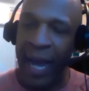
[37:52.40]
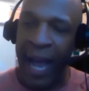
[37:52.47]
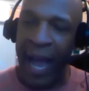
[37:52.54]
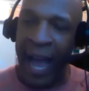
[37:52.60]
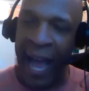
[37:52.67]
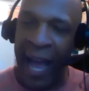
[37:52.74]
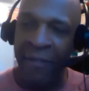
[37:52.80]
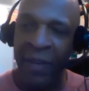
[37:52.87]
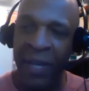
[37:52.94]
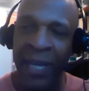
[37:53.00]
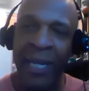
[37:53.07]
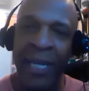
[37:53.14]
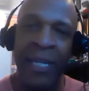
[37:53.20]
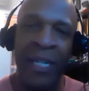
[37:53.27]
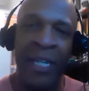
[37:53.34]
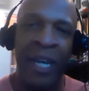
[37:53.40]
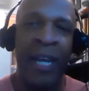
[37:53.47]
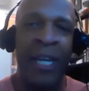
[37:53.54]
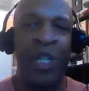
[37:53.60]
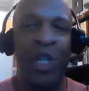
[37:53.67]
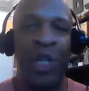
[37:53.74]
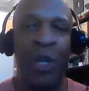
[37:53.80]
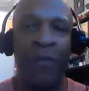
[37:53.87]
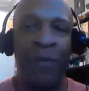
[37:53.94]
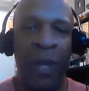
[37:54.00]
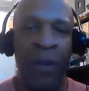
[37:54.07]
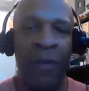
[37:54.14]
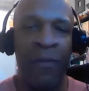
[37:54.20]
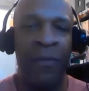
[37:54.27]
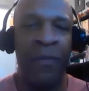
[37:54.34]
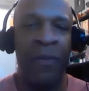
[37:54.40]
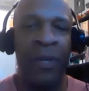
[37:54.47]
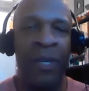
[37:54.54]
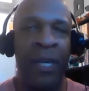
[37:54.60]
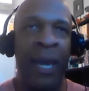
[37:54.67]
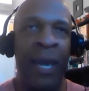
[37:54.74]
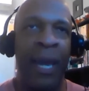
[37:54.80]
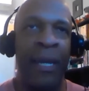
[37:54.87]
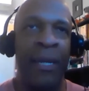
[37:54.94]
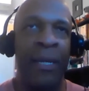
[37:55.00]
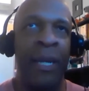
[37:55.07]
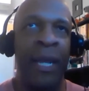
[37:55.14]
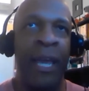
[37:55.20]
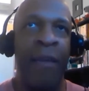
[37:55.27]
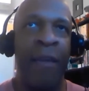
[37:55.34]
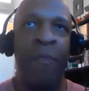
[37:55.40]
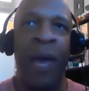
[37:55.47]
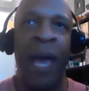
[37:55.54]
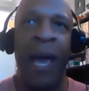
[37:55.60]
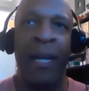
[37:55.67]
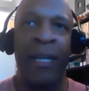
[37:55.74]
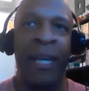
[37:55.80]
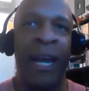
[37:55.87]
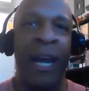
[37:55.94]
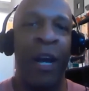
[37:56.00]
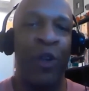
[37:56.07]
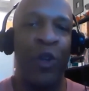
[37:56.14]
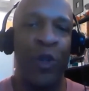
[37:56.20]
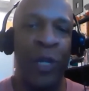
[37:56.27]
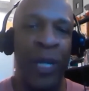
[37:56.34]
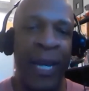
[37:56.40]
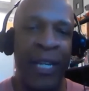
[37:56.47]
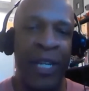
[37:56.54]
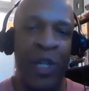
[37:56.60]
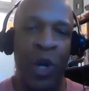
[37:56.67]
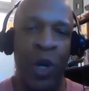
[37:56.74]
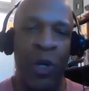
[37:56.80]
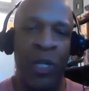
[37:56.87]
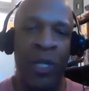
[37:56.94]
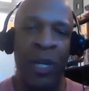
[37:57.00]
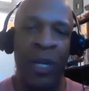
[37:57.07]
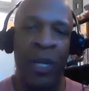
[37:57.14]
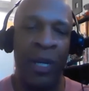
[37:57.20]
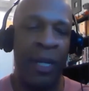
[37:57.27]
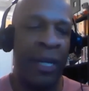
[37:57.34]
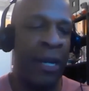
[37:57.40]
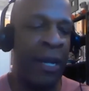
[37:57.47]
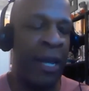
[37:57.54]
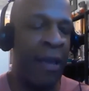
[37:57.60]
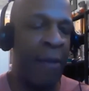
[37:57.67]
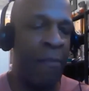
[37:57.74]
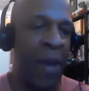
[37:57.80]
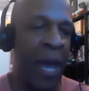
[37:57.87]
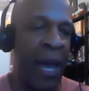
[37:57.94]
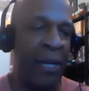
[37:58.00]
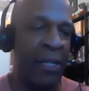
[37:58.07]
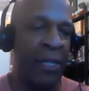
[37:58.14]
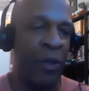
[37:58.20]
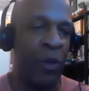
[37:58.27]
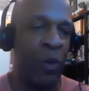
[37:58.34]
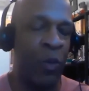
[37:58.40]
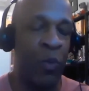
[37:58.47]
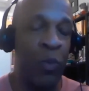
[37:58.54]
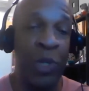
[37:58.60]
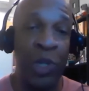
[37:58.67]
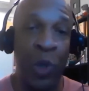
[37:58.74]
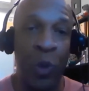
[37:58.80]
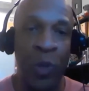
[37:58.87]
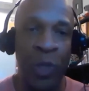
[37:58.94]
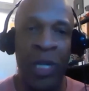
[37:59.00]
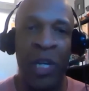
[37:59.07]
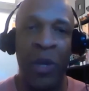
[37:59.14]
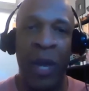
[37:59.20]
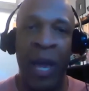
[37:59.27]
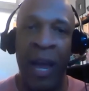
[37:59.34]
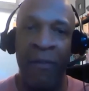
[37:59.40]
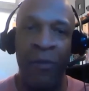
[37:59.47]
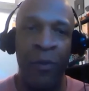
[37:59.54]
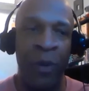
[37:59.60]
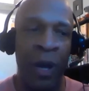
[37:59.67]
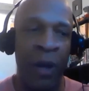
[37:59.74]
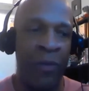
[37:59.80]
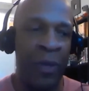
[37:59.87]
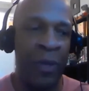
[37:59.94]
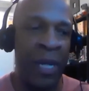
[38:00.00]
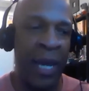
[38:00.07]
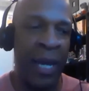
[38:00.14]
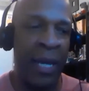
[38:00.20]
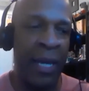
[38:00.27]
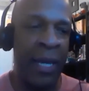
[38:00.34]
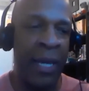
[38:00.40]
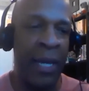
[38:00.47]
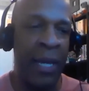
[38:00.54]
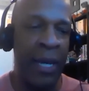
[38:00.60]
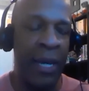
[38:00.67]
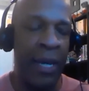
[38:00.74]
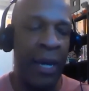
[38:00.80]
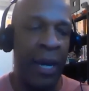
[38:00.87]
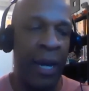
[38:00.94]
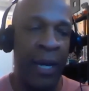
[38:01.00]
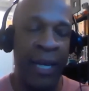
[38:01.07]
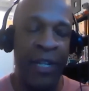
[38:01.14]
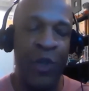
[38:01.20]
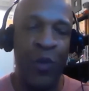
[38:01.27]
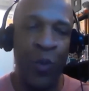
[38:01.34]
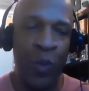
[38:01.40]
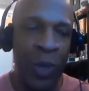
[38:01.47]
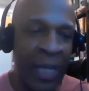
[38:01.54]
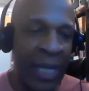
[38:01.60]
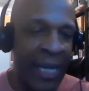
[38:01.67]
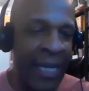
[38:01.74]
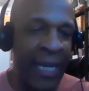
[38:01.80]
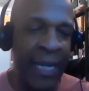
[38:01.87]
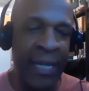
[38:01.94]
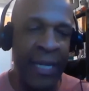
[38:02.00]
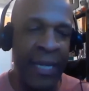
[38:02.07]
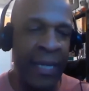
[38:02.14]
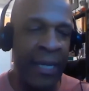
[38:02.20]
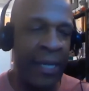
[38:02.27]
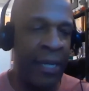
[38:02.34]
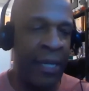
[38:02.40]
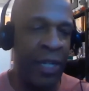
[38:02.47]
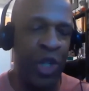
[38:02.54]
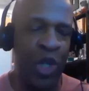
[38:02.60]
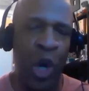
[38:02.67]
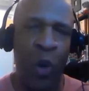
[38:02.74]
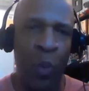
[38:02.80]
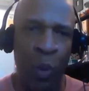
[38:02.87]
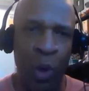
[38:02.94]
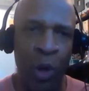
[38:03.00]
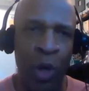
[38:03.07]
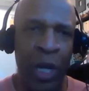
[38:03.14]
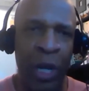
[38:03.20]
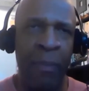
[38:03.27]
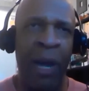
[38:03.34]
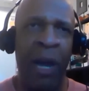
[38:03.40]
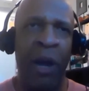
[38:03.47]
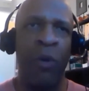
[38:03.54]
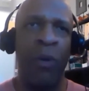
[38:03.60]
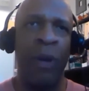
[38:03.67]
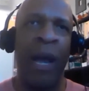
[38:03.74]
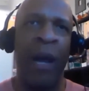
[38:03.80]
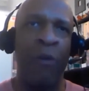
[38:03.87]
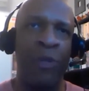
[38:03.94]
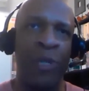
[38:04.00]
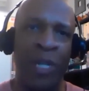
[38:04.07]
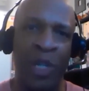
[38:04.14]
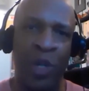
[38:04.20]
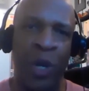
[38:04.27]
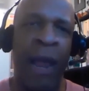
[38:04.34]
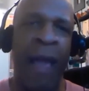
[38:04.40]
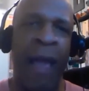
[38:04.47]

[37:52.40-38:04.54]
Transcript: having an intention of love can impact how your day starts, and can impact the results that you have throughout the day. It's really easy to start worrying about how is this going to